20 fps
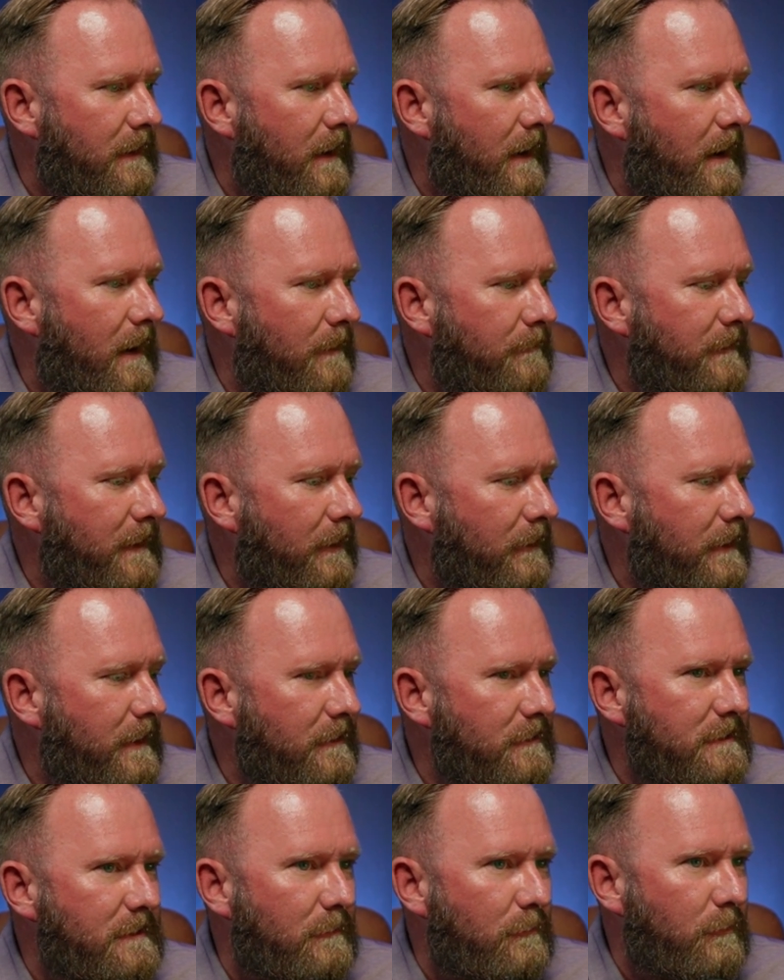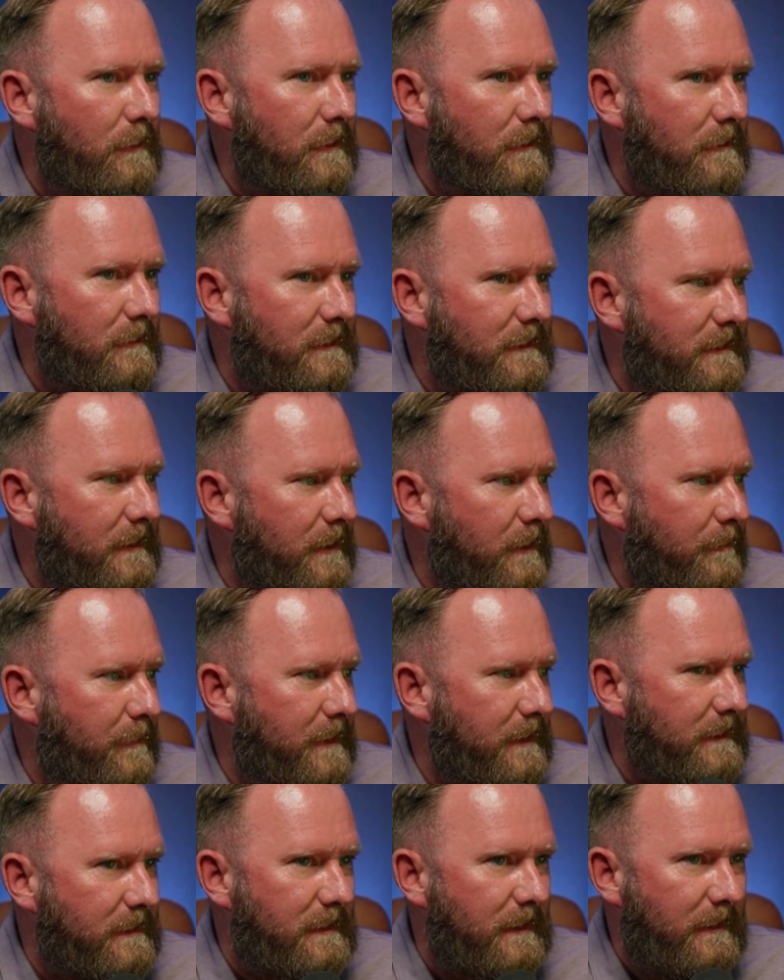Now, here's the real
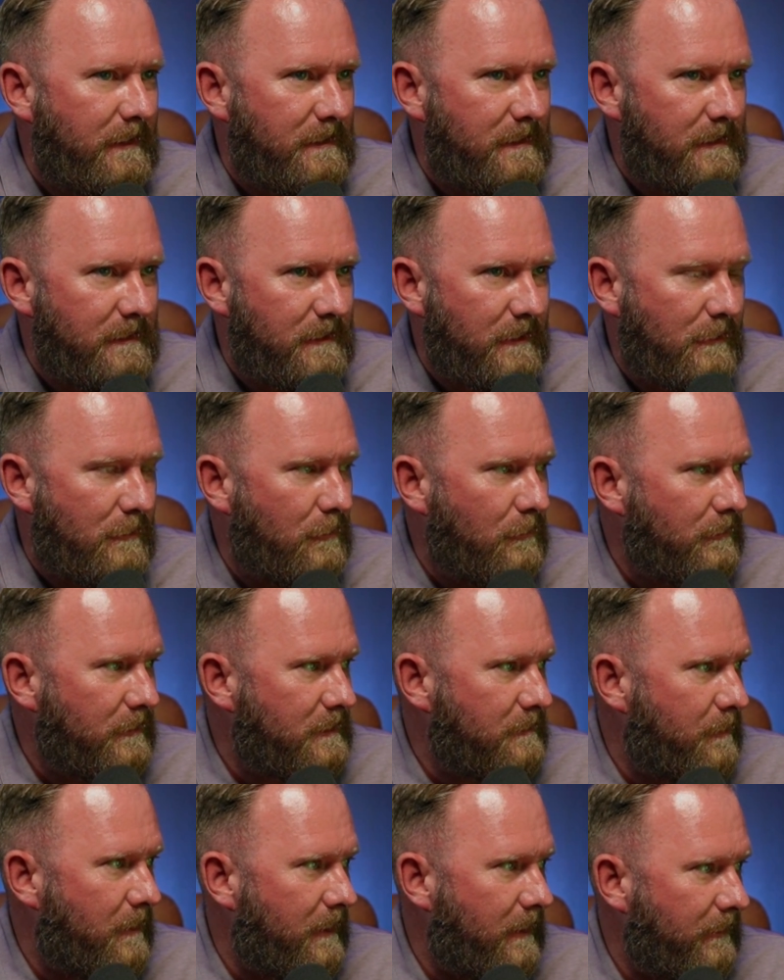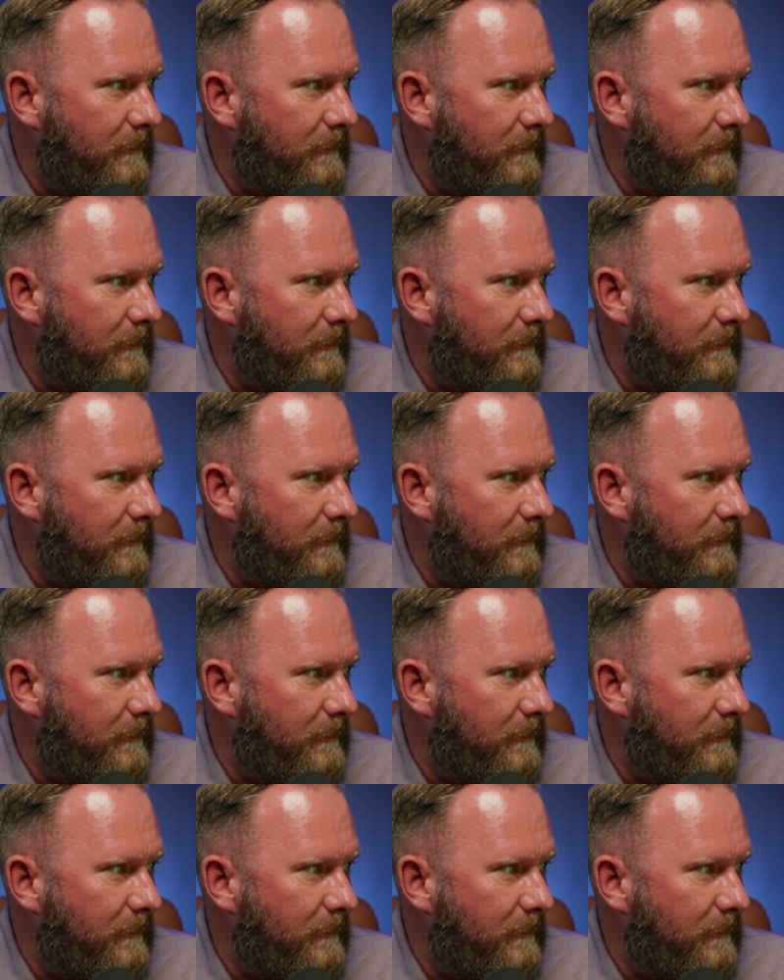centerpiece, and this is the coolest part,